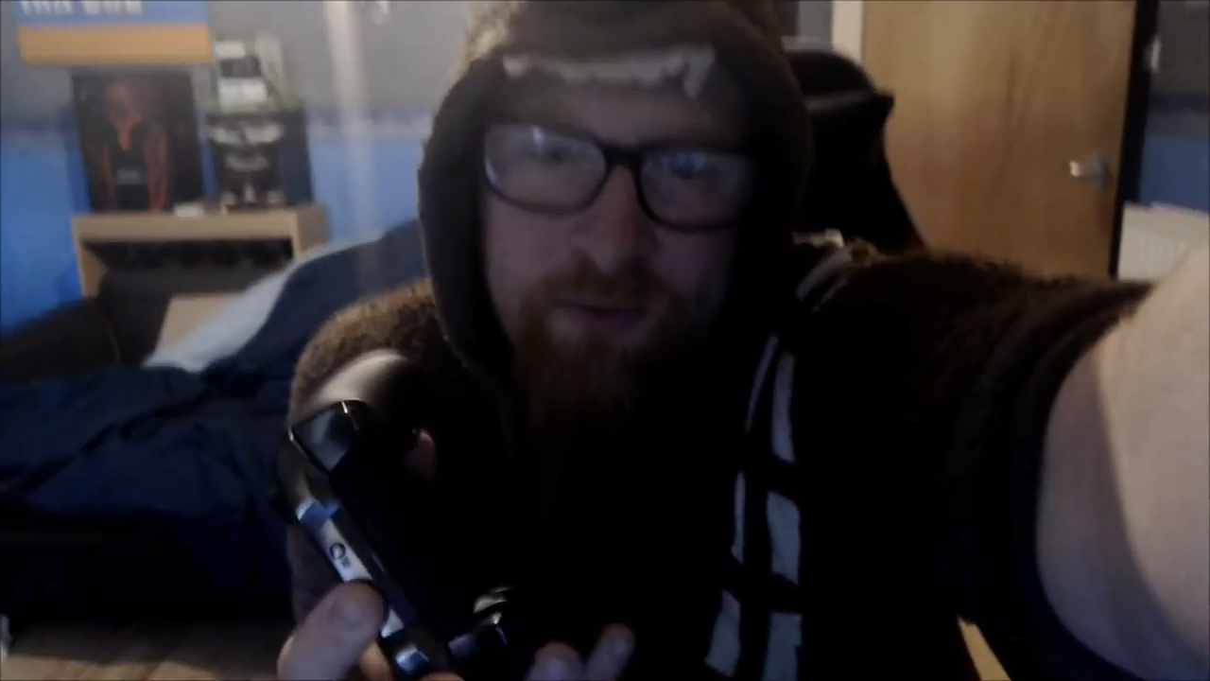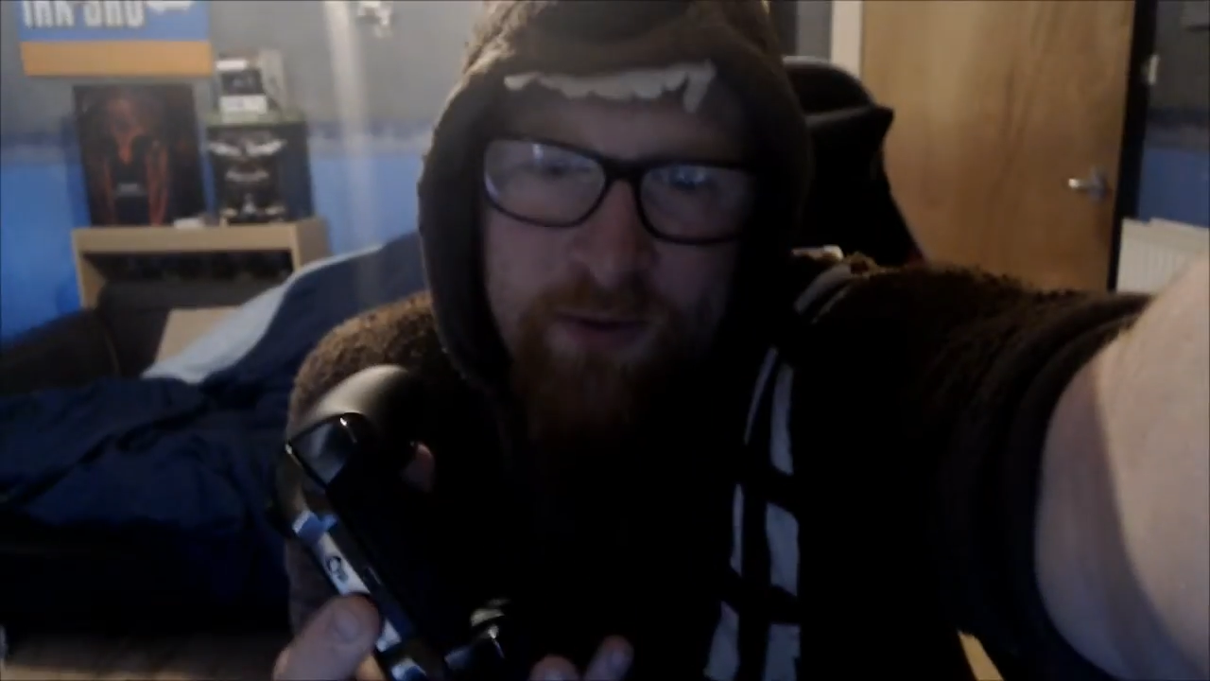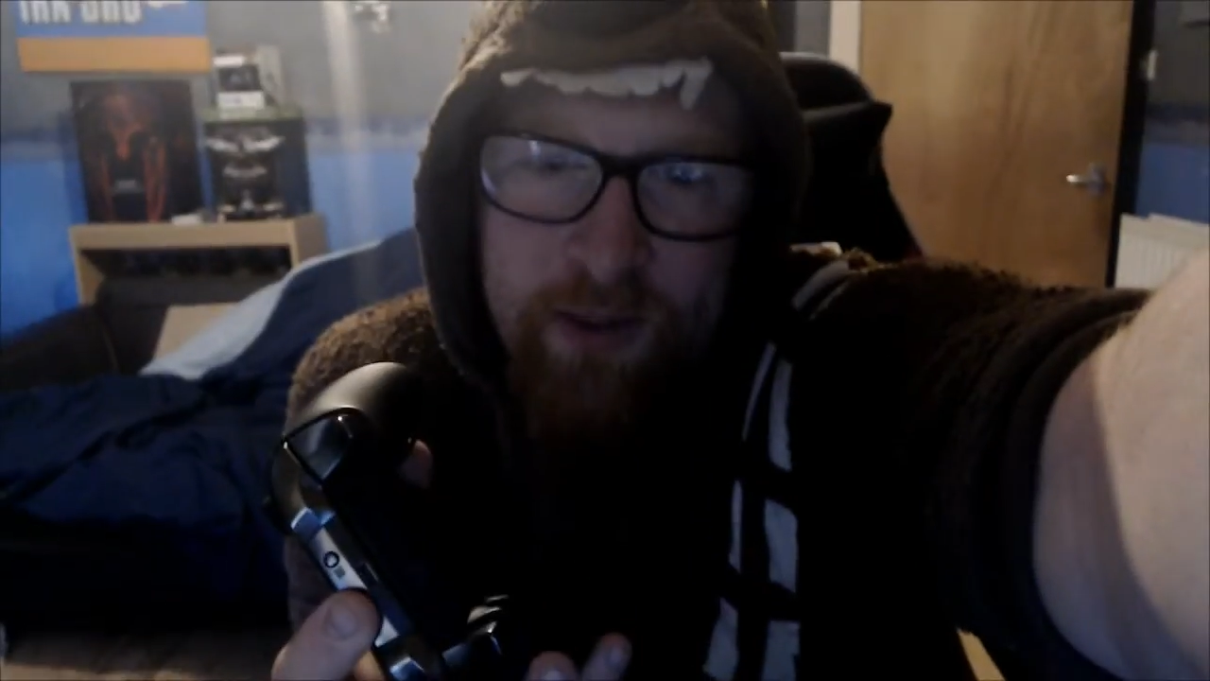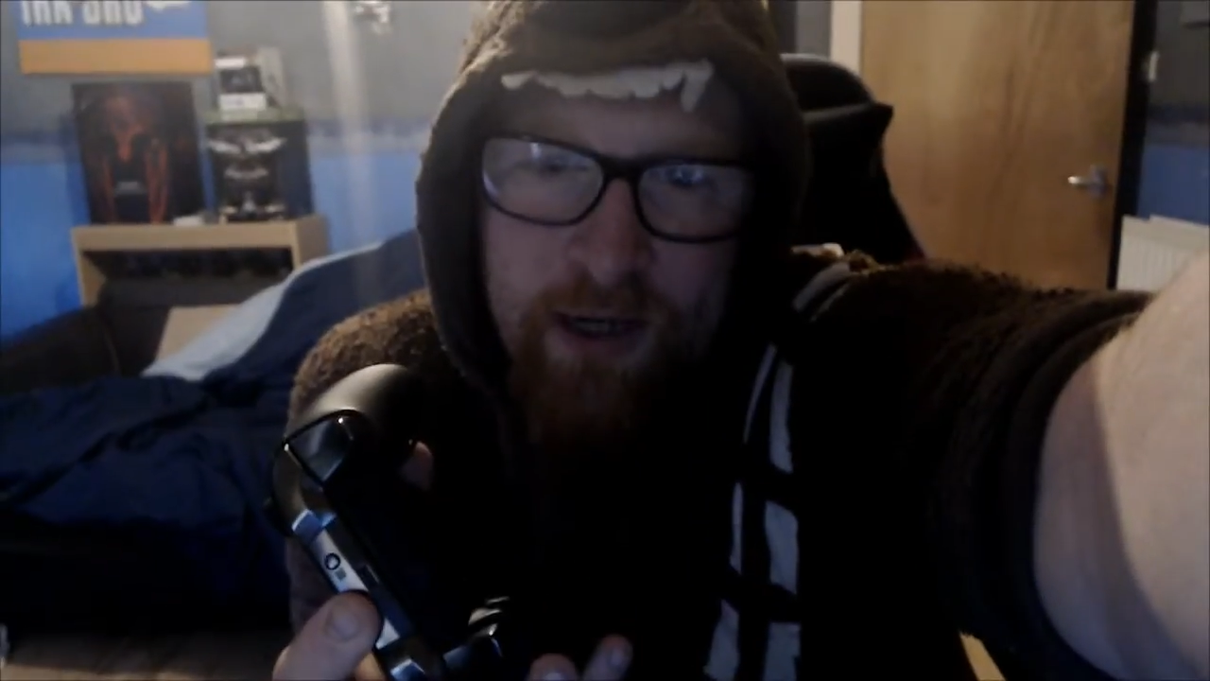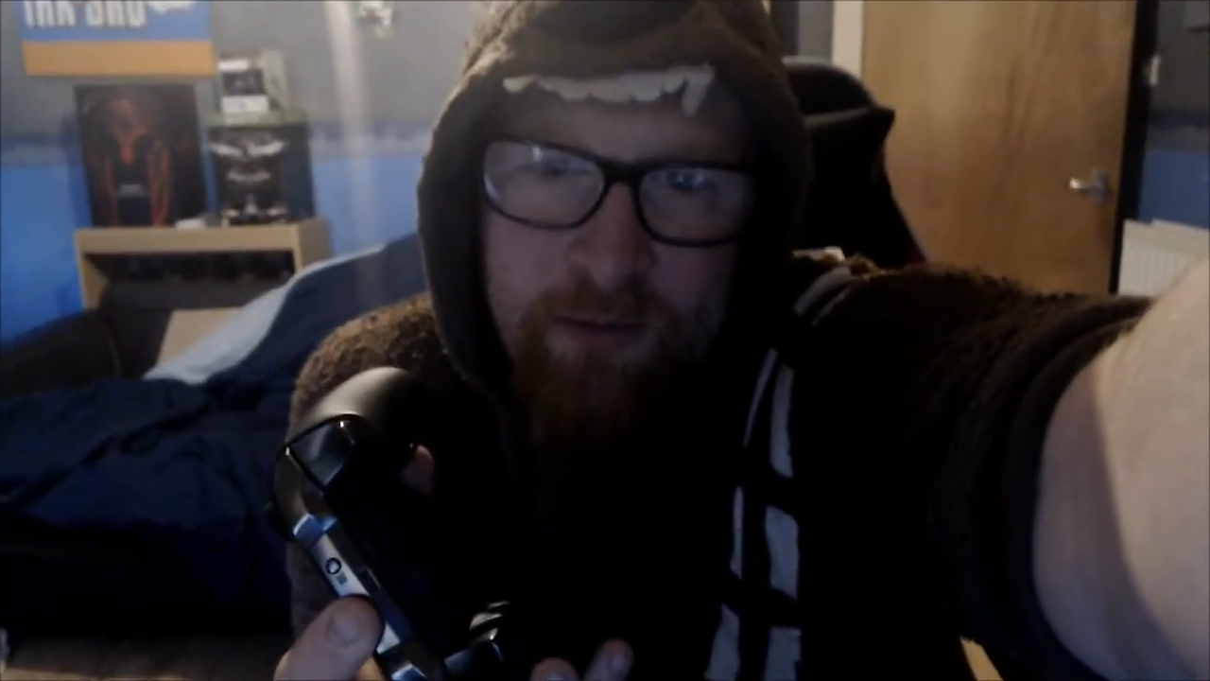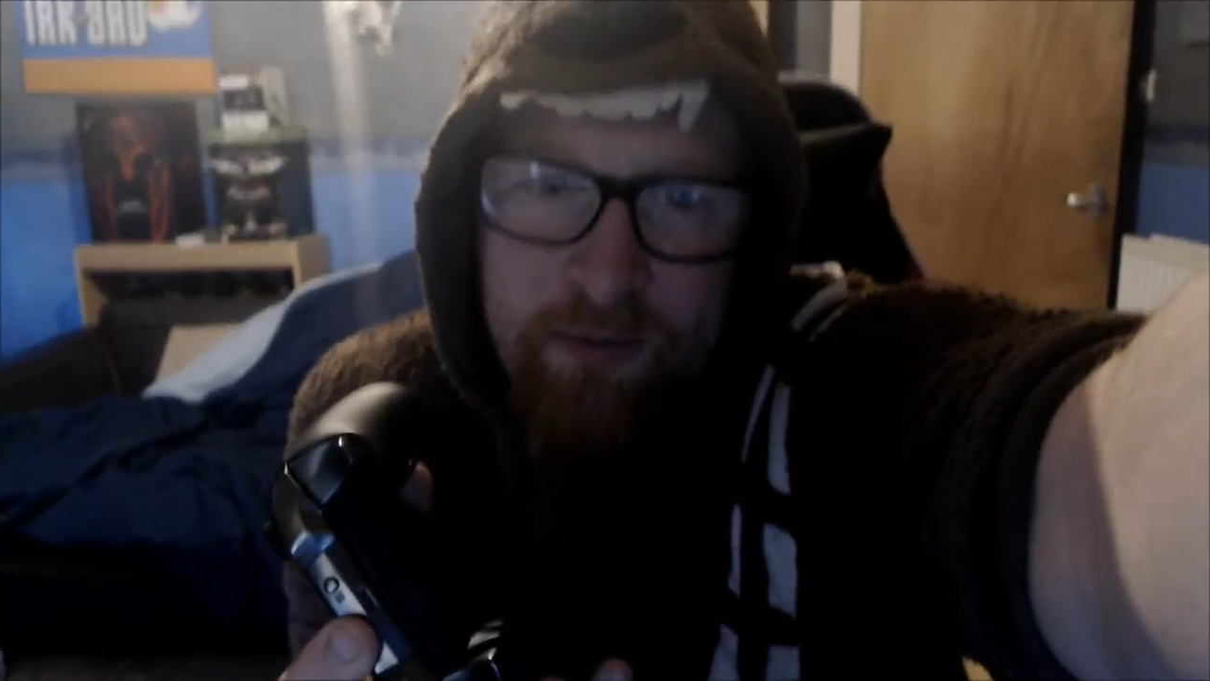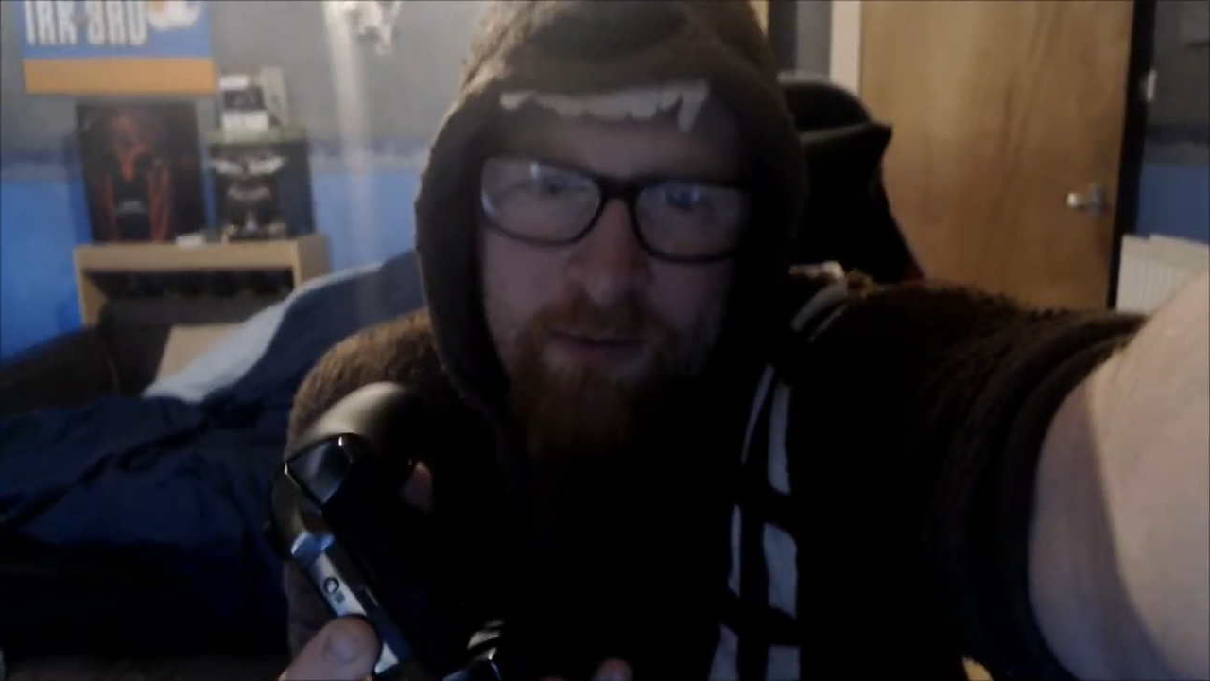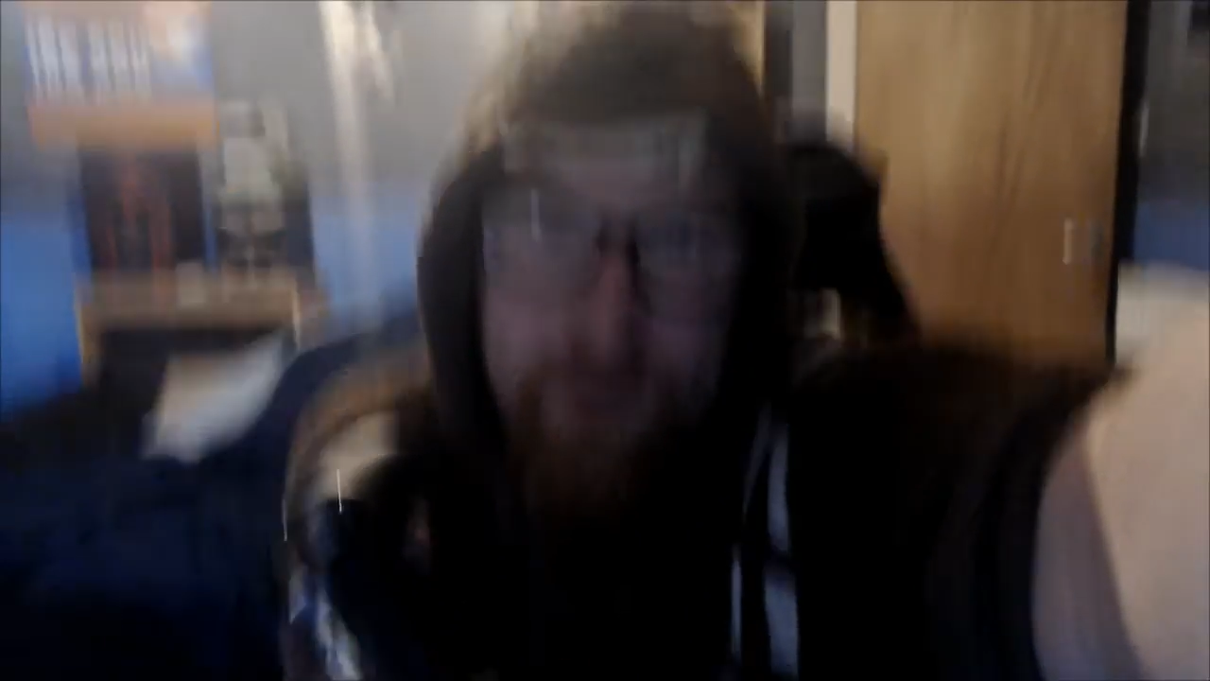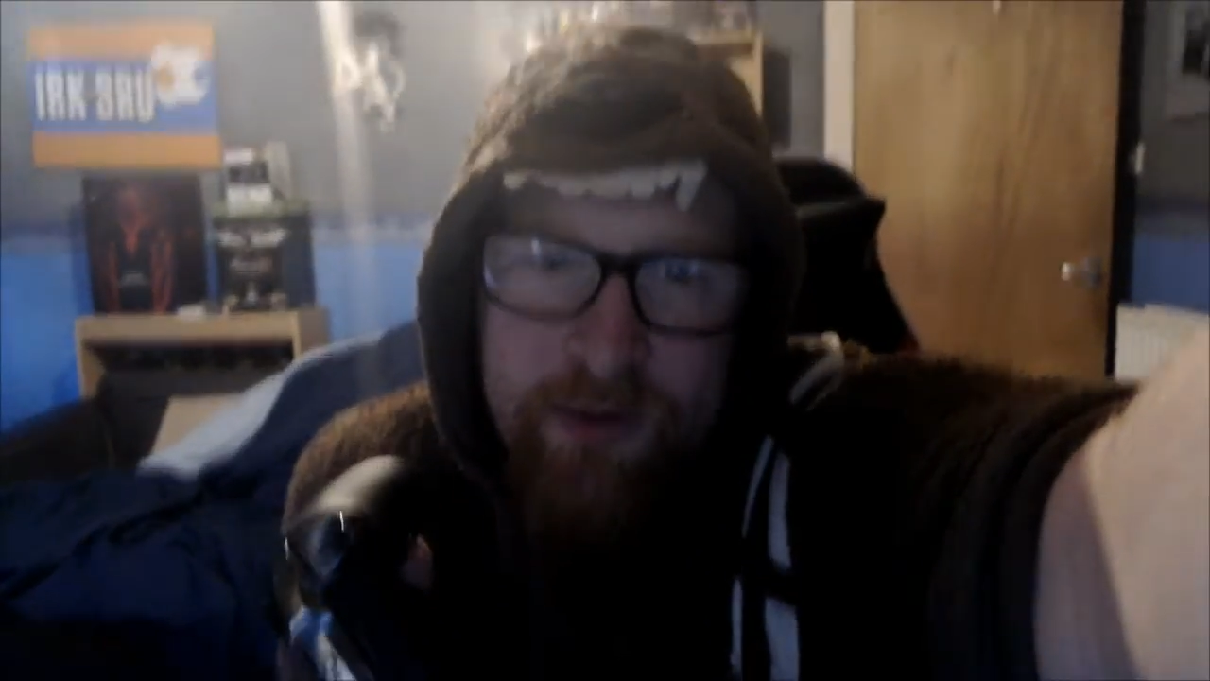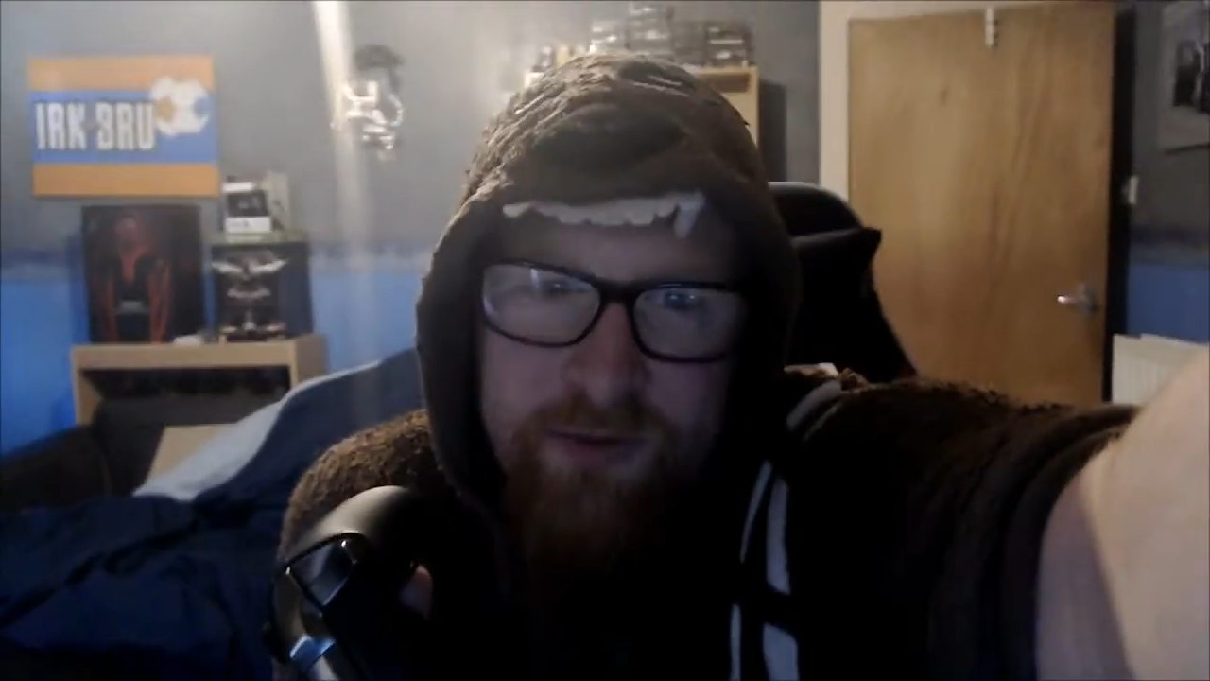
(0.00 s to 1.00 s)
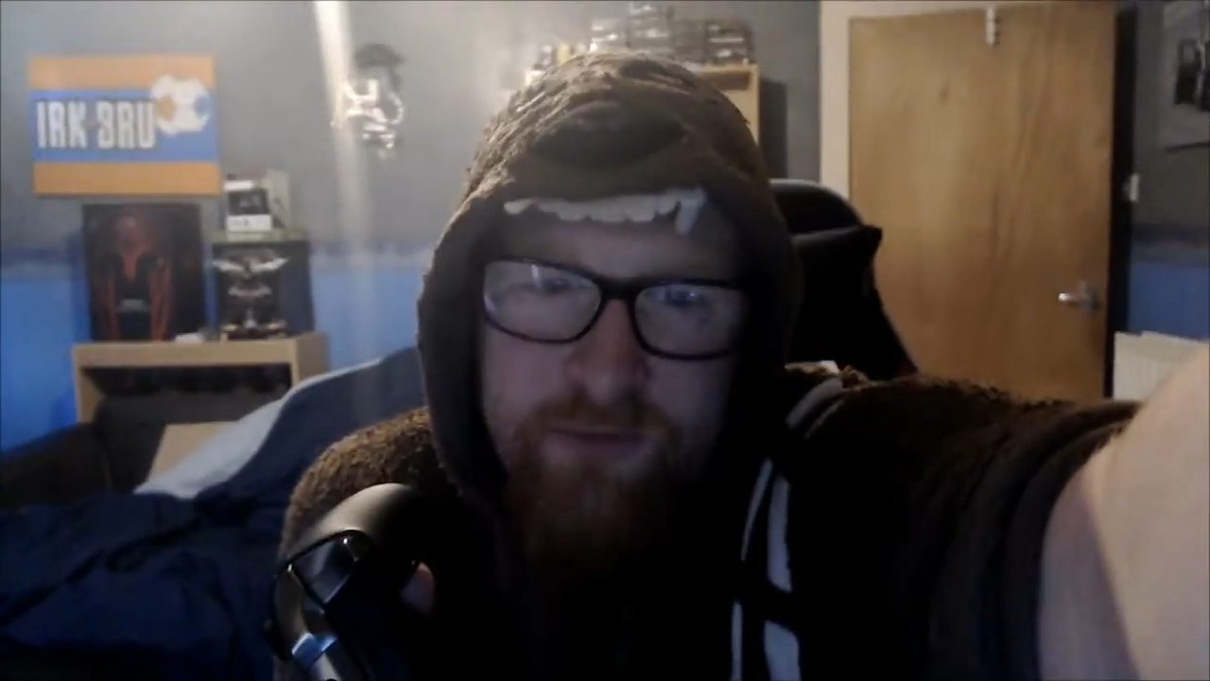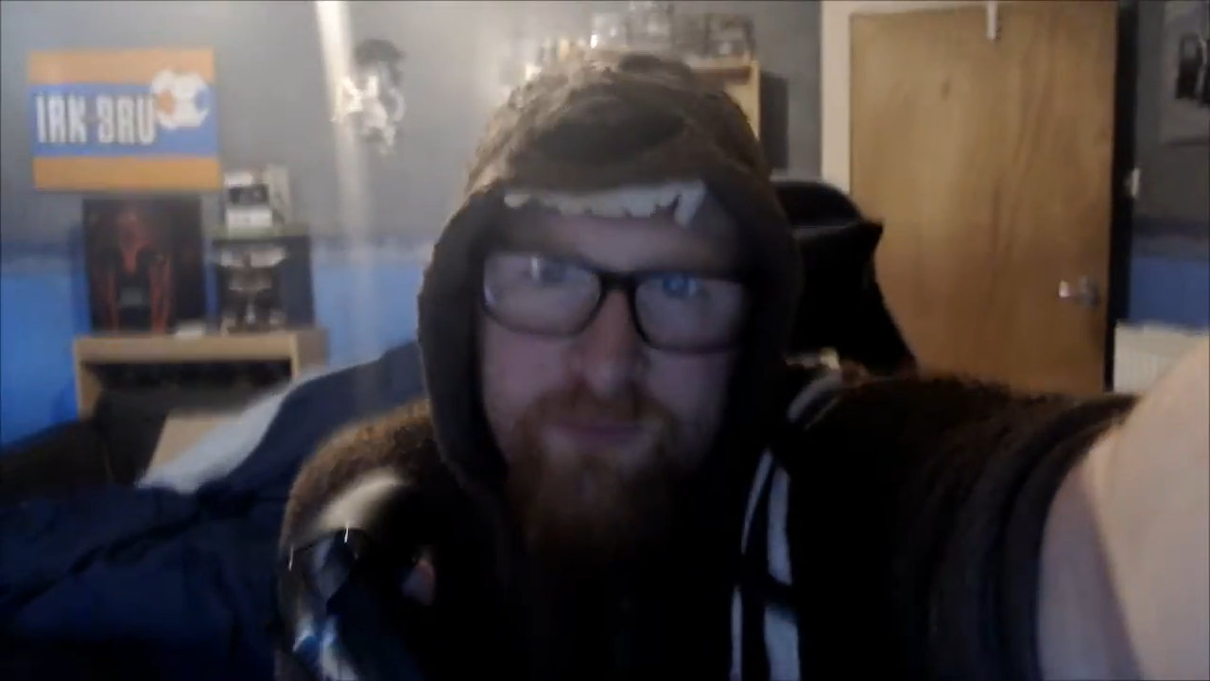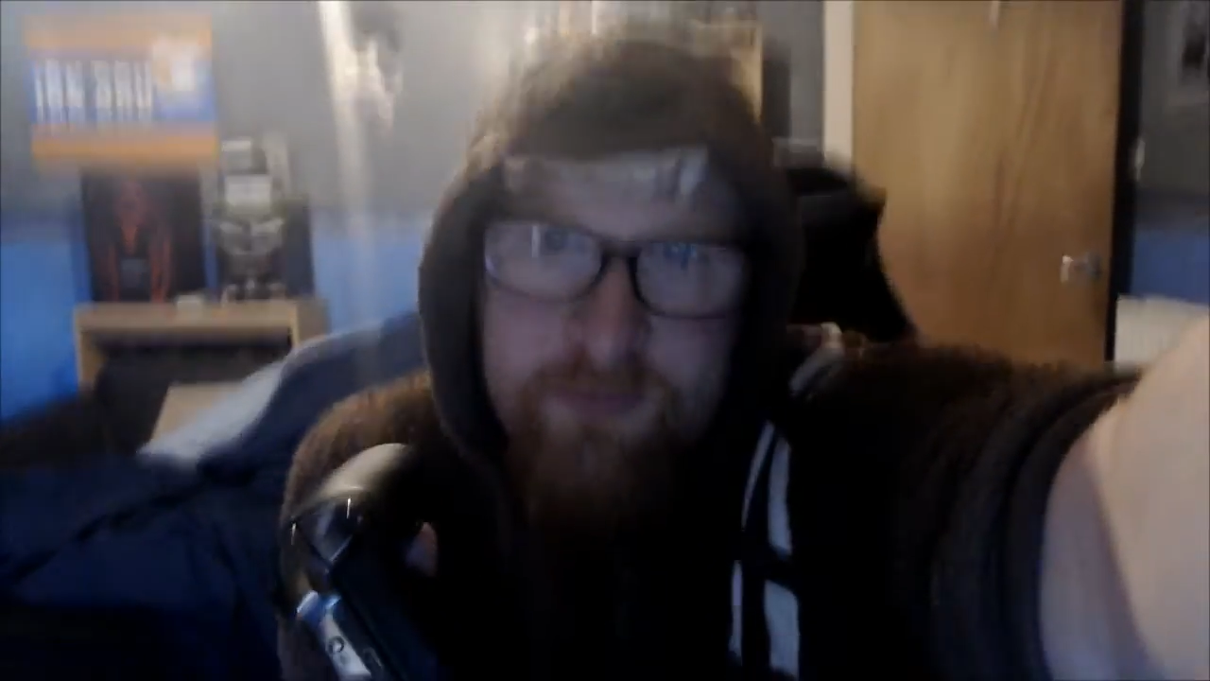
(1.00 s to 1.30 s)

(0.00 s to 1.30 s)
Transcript: the camera a wee bit so